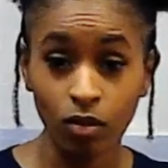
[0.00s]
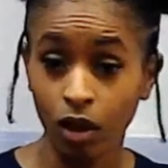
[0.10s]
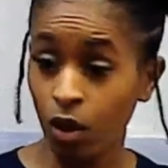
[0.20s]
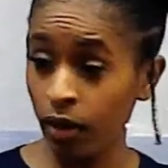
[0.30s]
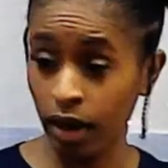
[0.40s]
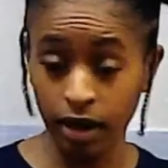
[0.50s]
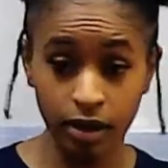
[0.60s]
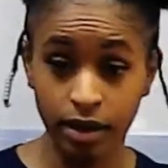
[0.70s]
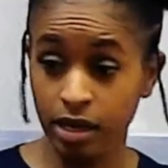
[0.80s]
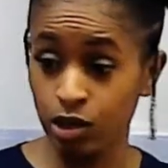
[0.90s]
Okay,
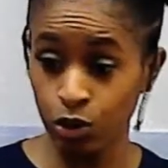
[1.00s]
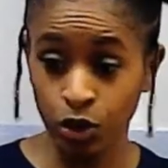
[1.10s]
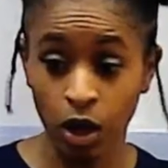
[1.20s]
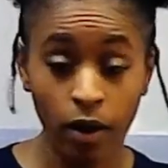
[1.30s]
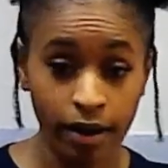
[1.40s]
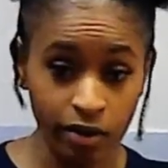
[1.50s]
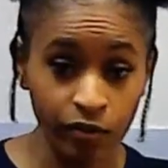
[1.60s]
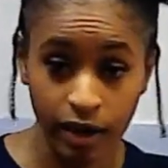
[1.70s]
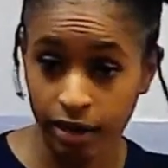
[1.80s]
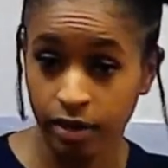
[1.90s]
yes, you know I can
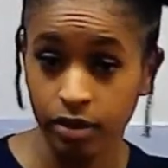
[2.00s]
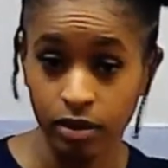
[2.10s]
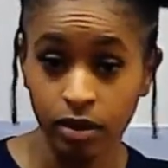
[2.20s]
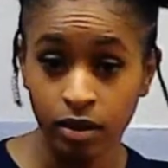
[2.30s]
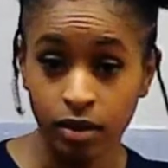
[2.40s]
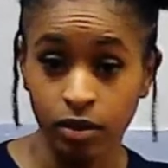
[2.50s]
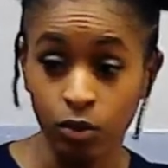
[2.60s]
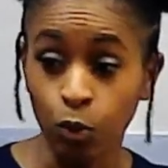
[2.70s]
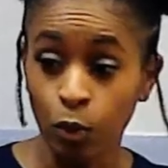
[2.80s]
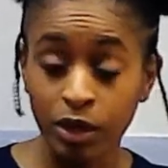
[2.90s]
fight
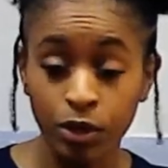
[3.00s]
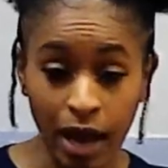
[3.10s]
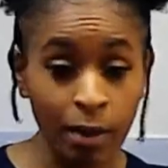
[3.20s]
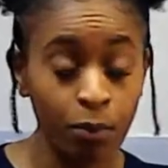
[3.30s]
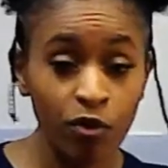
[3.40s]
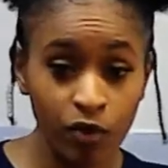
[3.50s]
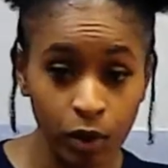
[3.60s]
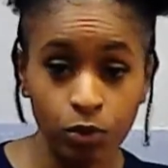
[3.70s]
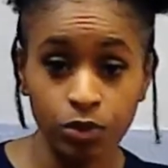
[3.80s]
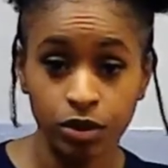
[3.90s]
when I'm
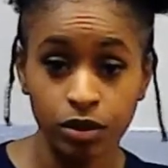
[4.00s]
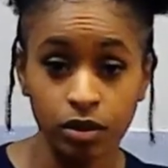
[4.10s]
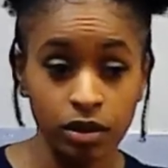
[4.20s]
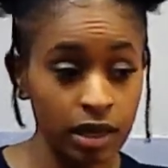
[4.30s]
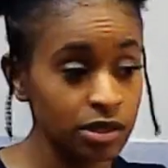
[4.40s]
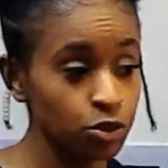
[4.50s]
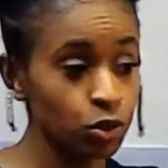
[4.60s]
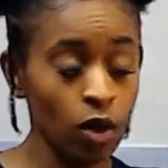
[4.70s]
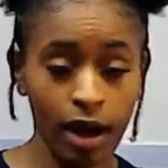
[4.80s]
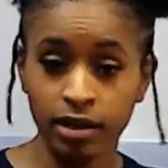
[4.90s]
provoked. Yes, you know
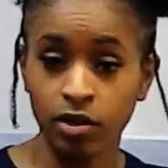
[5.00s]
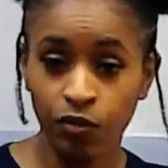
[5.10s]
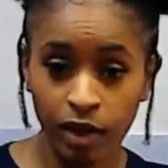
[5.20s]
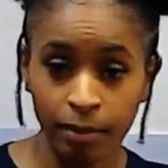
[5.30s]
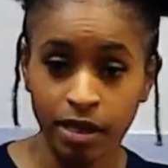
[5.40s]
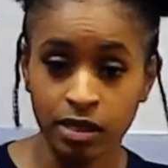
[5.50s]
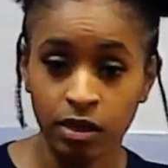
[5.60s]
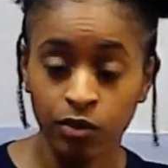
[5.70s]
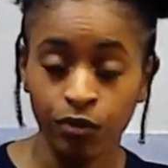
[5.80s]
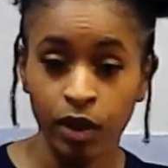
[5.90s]
I can defend myself.
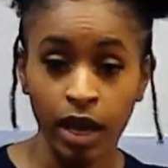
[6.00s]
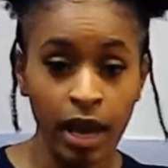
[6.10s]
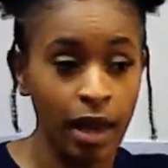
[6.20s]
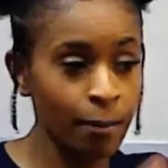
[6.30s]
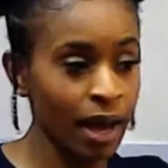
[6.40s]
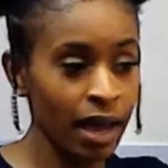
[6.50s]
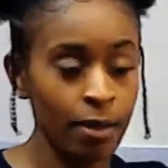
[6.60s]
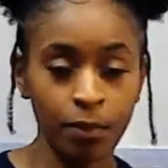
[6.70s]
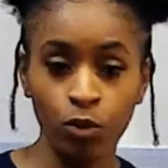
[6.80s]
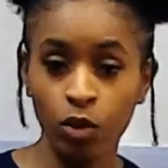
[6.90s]
Am I
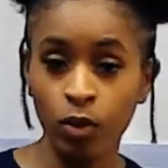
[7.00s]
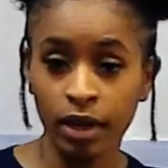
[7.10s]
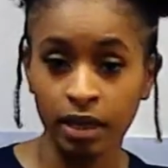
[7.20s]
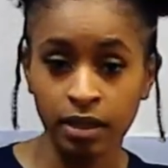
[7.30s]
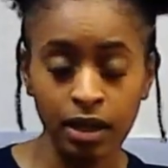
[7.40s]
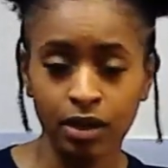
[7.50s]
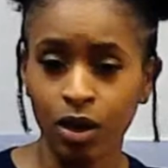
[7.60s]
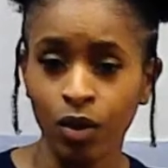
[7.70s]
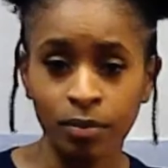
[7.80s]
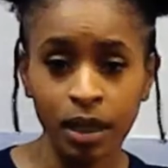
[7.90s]
happy with what I did? No,
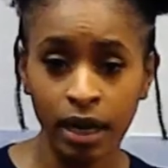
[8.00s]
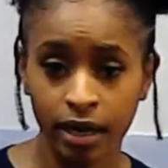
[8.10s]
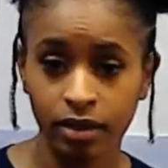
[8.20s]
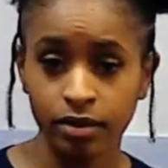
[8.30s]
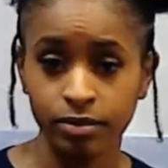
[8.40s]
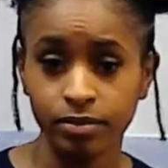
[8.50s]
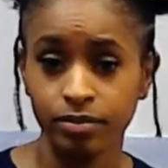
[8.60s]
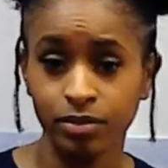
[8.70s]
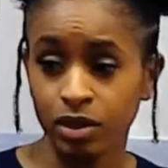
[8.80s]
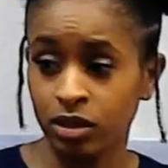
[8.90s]
I'm not.
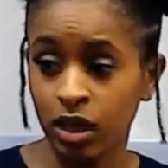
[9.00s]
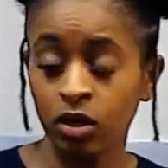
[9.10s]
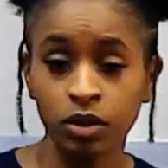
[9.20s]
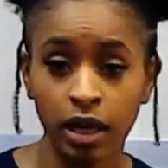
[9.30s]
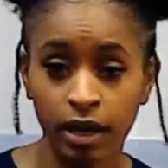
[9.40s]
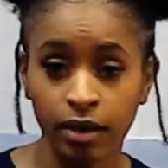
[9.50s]
Still not.